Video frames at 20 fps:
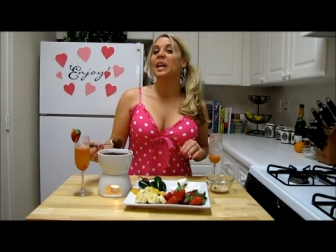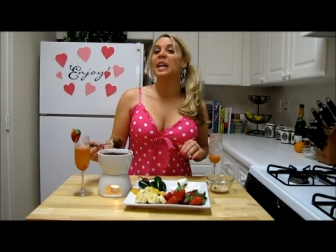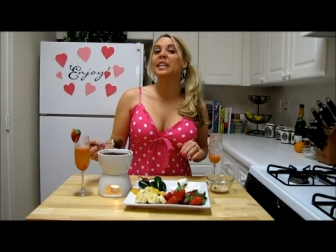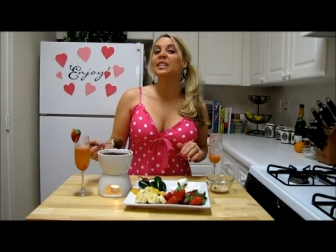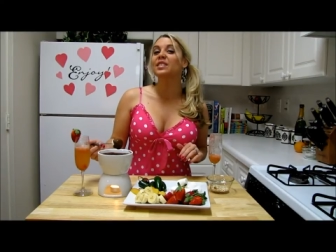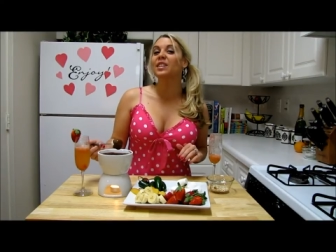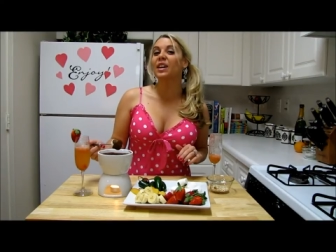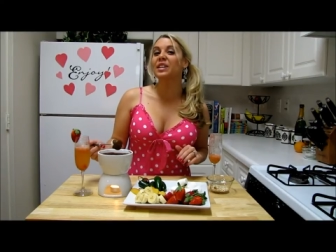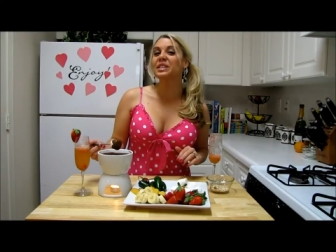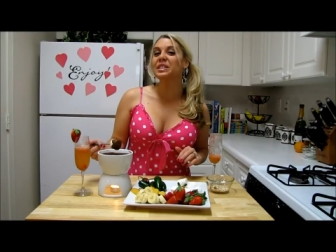
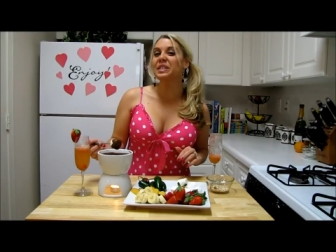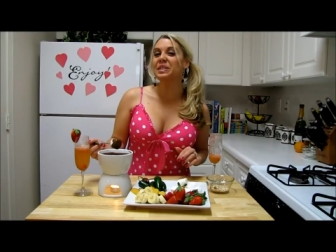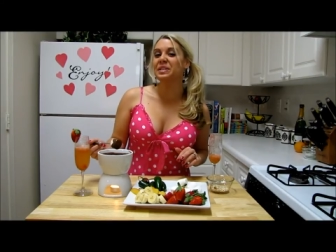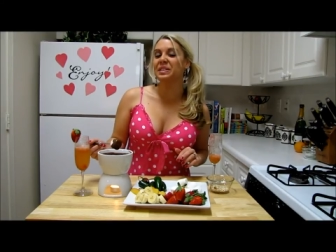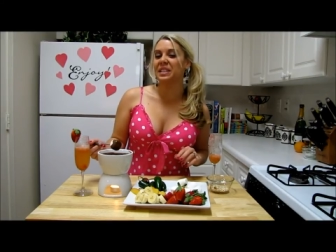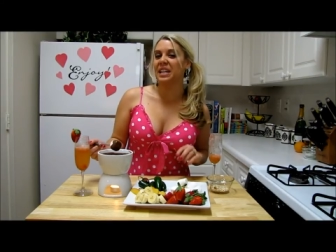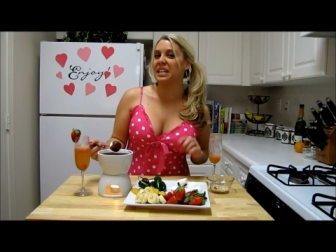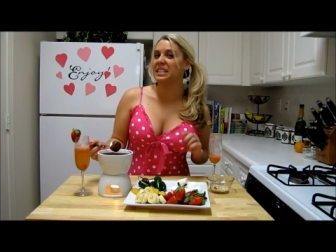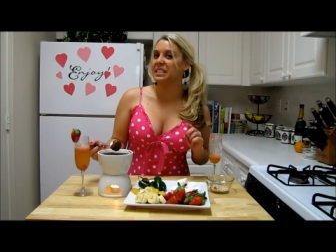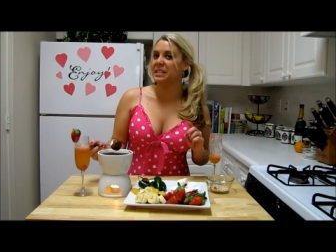It's also
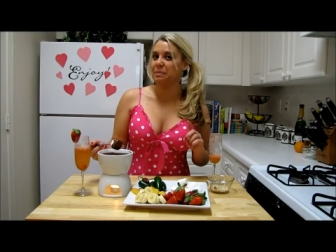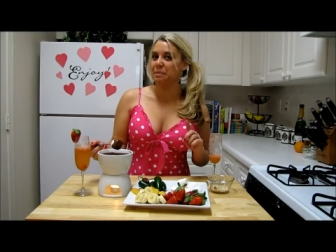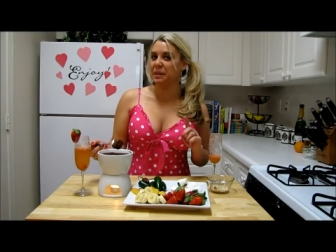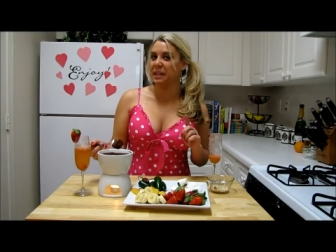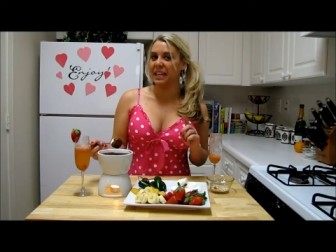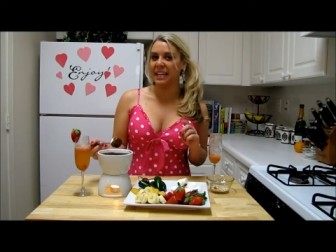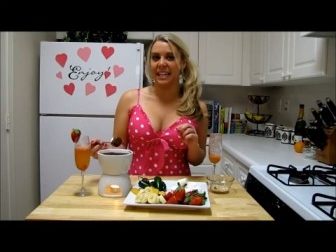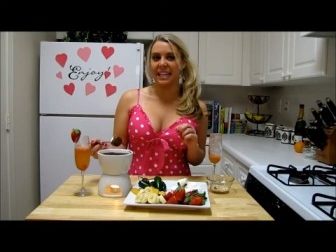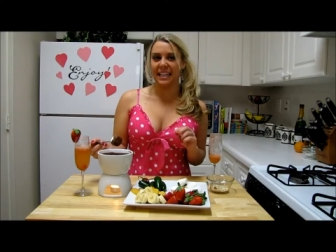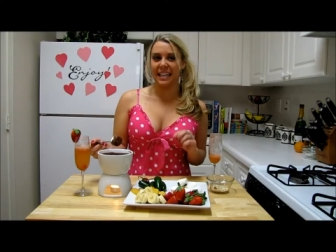said to
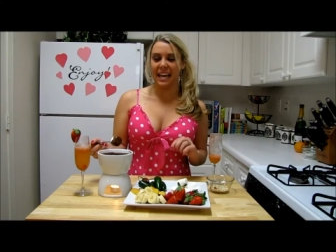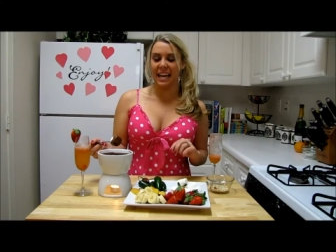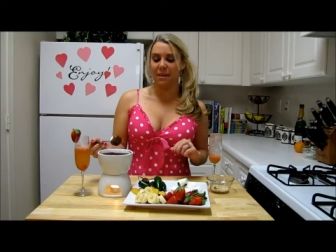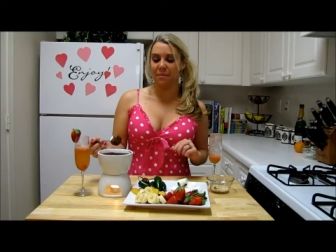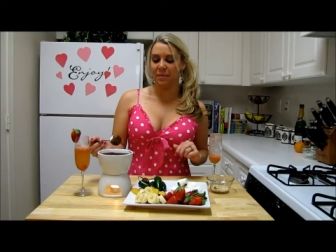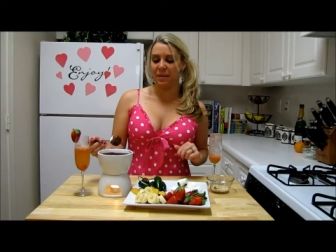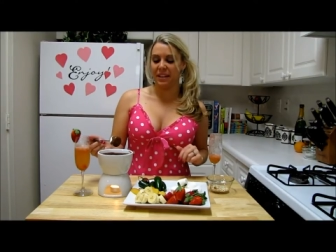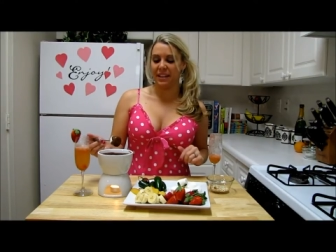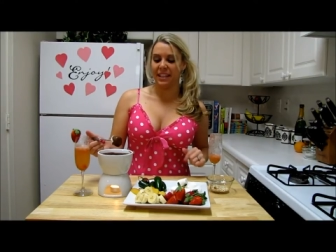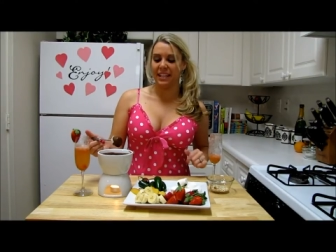play a
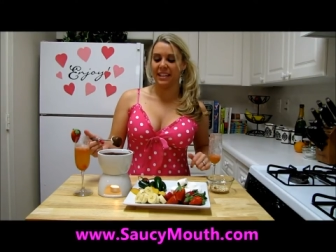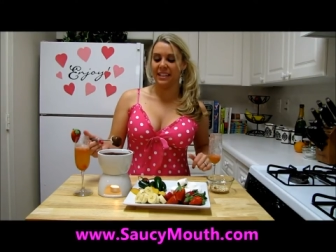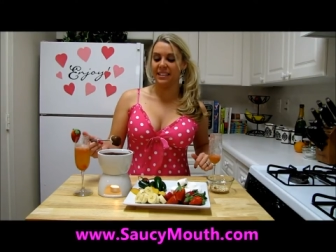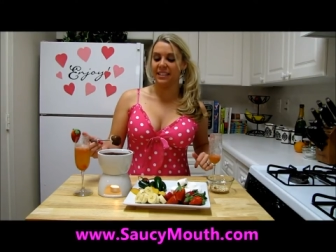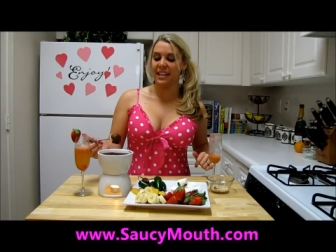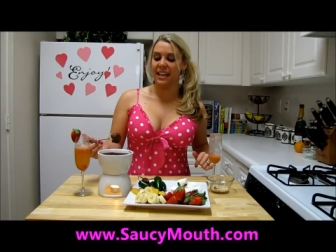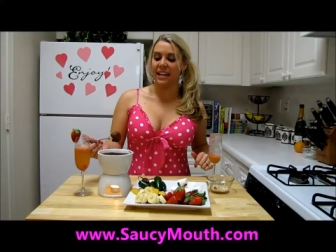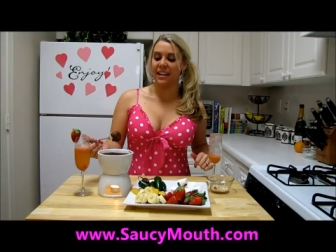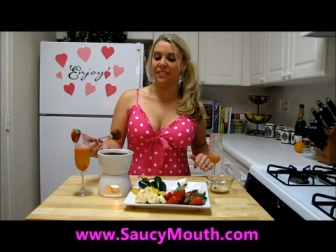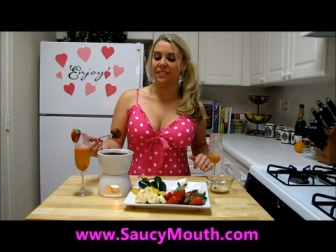game with this
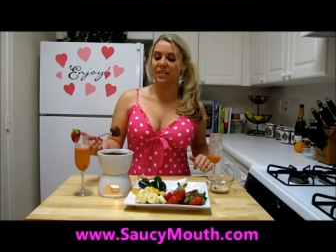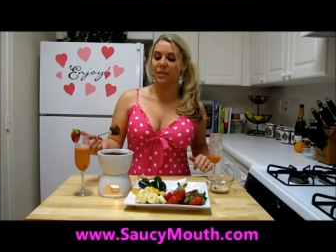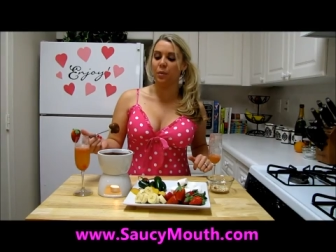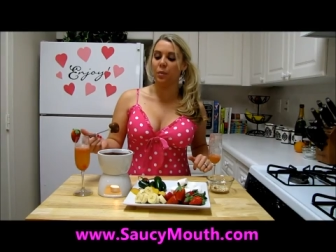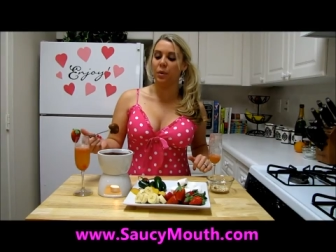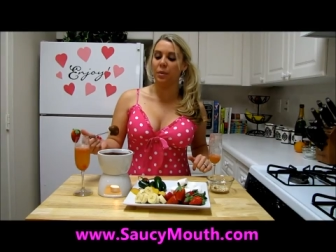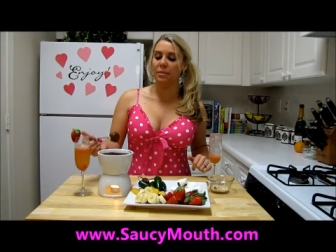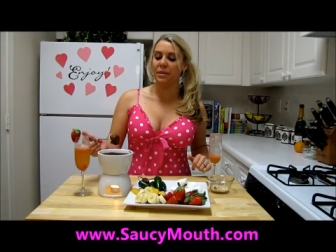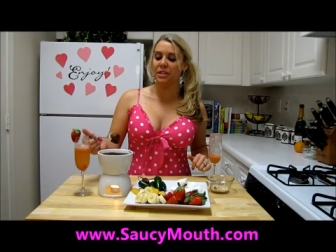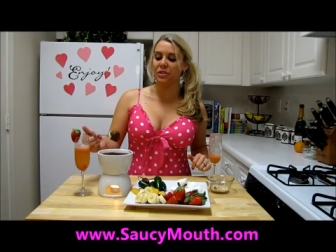that if the
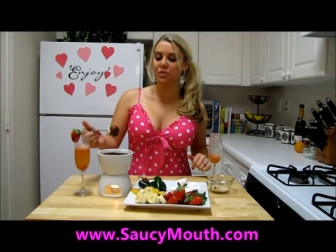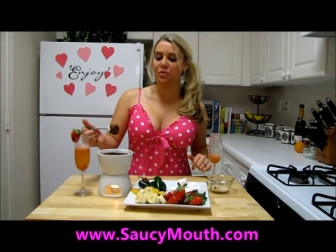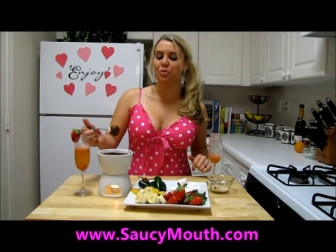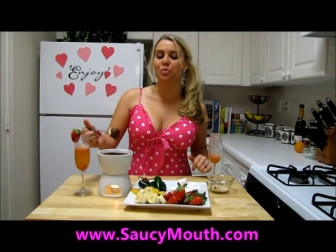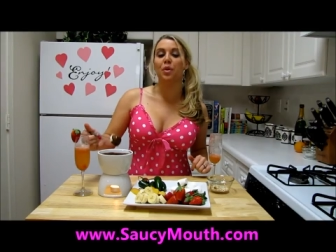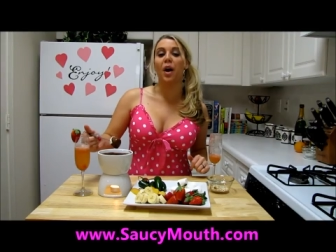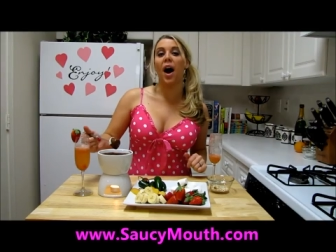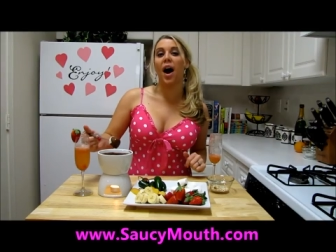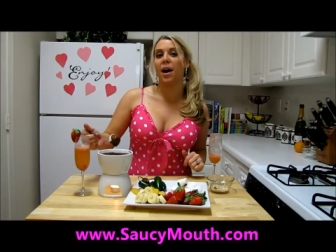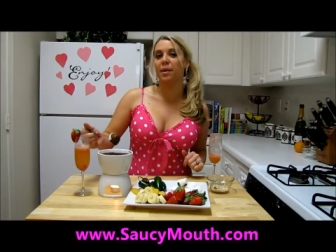woman
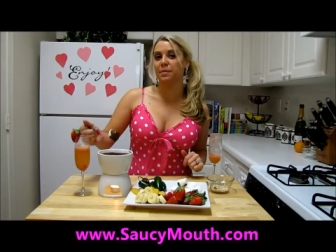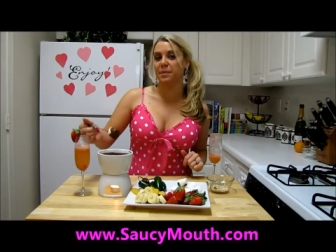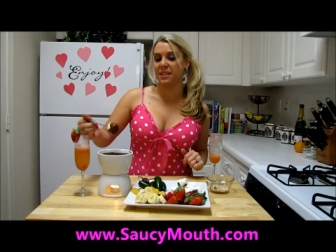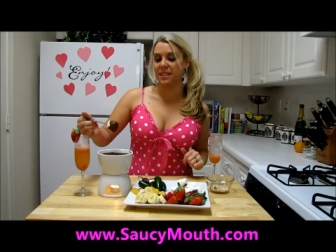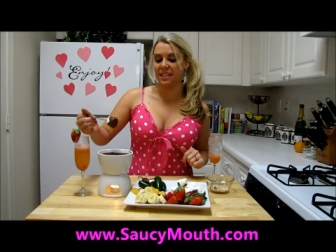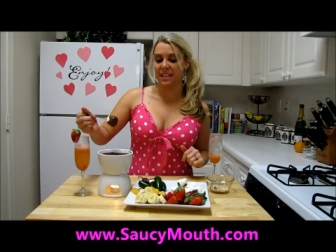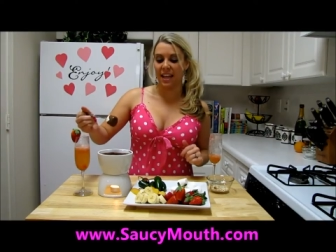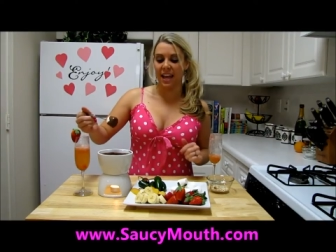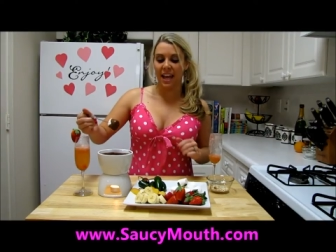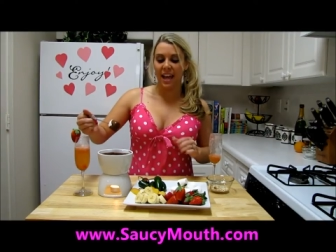
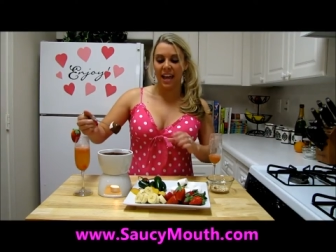drops